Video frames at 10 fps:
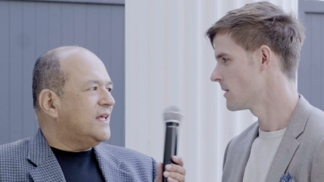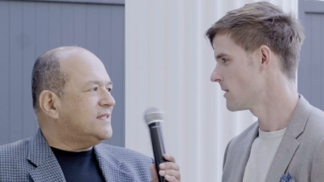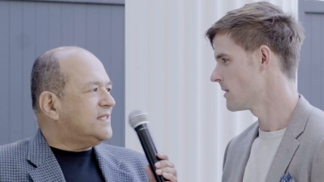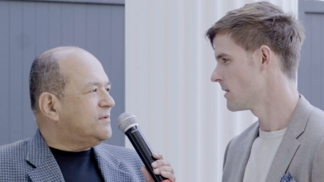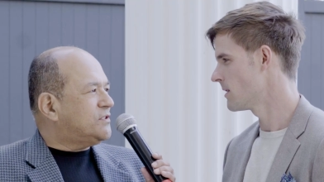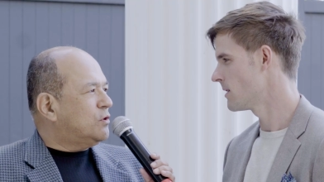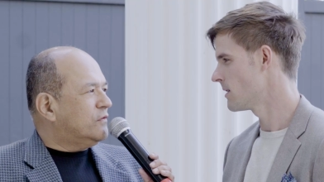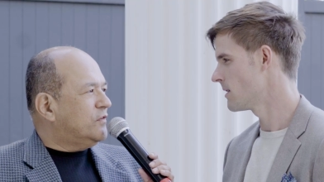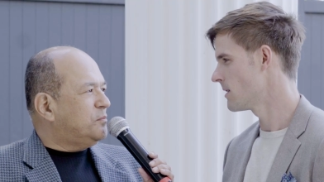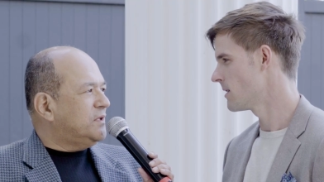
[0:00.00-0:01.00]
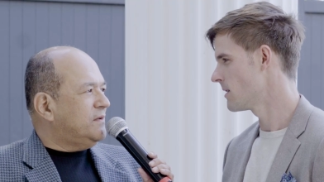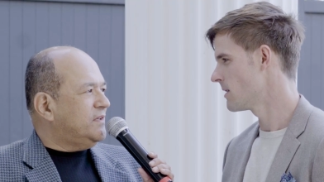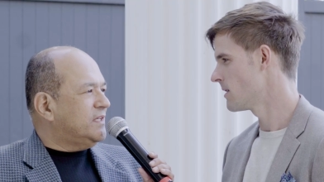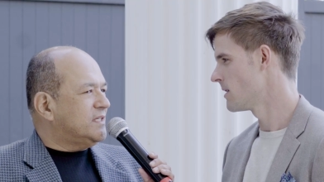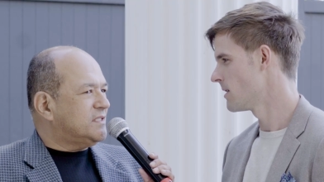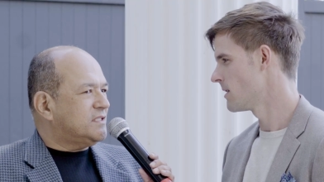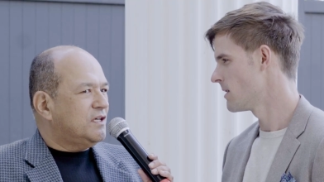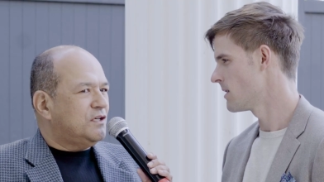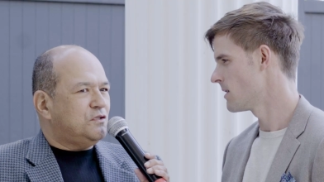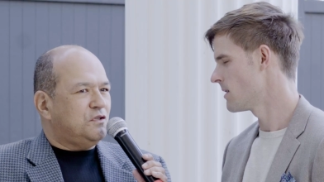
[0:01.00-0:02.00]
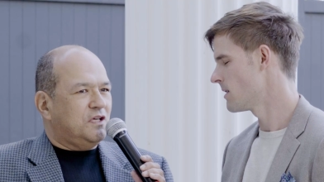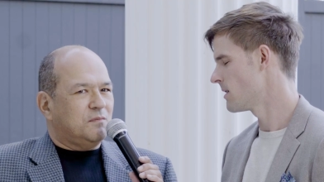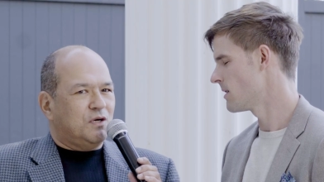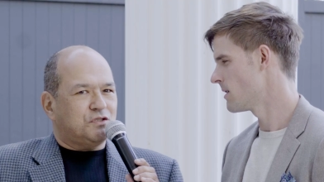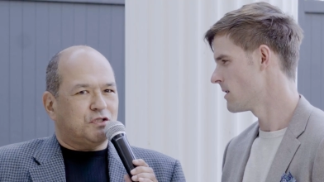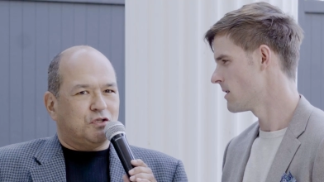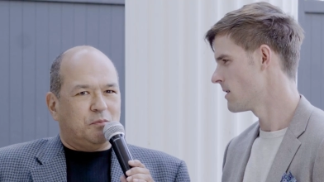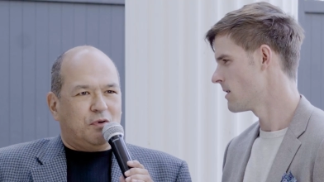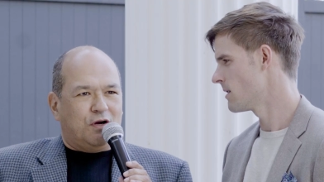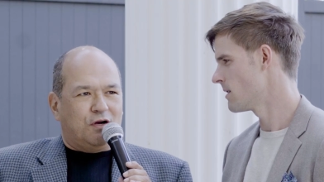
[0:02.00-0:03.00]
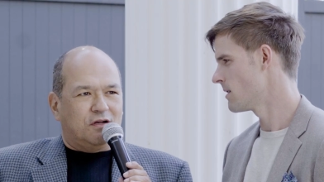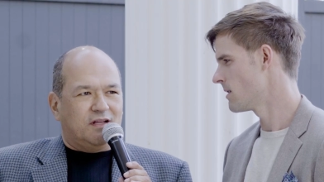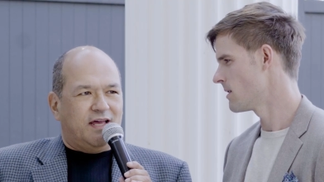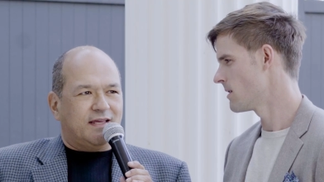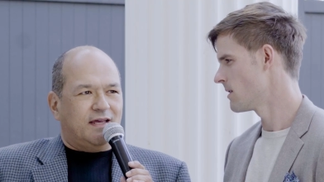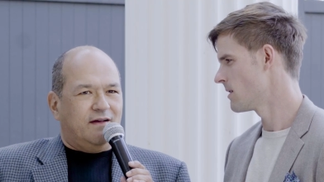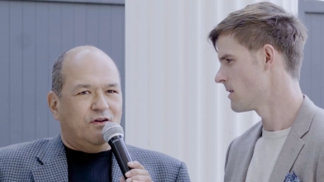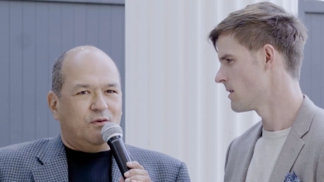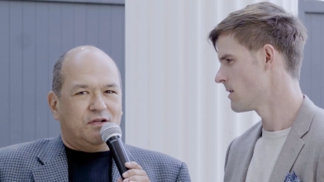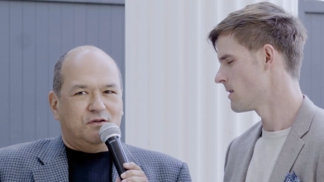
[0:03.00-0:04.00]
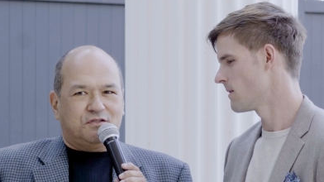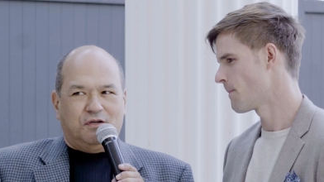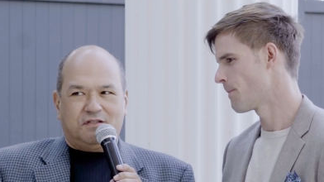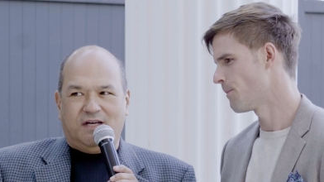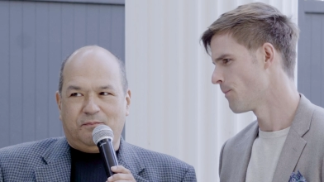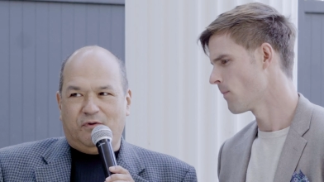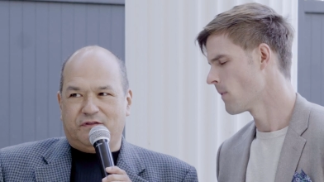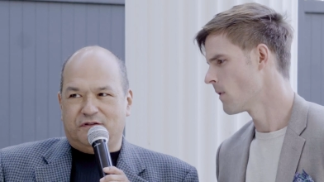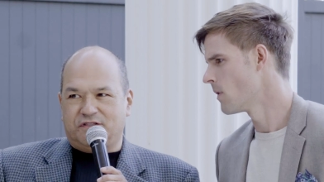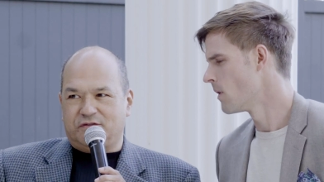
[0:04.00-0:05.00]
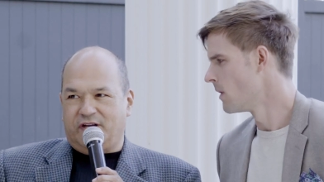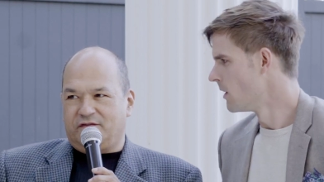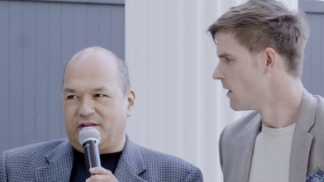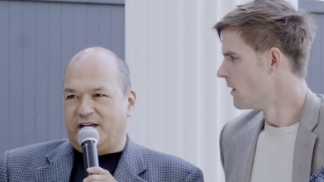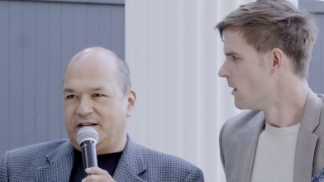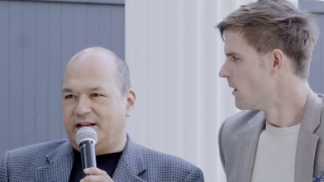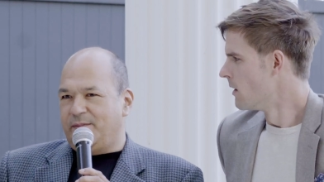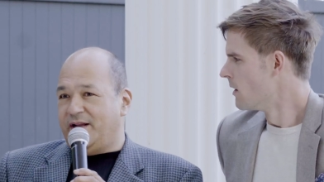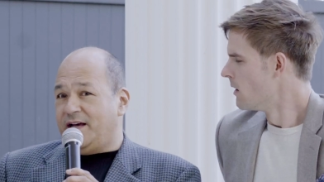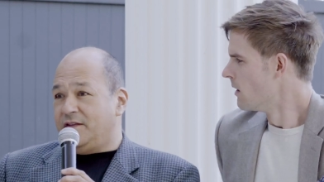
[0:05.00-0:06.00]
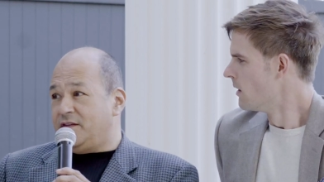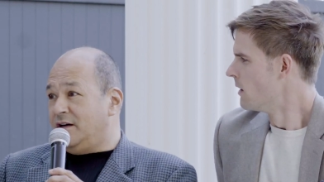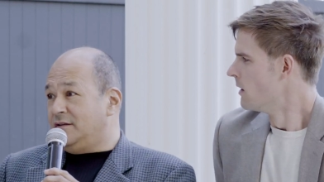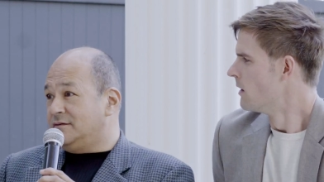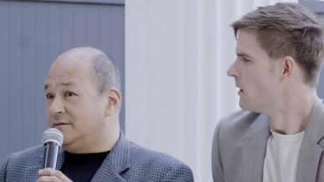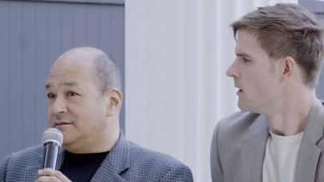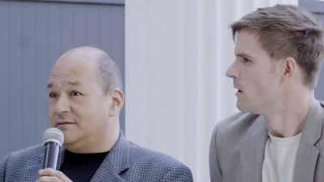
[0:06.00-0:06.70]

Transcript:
Speaker 1: He seems sort of oblivious to the emotional part, like everyone who's hooked up with their straight friend. Anybody out there?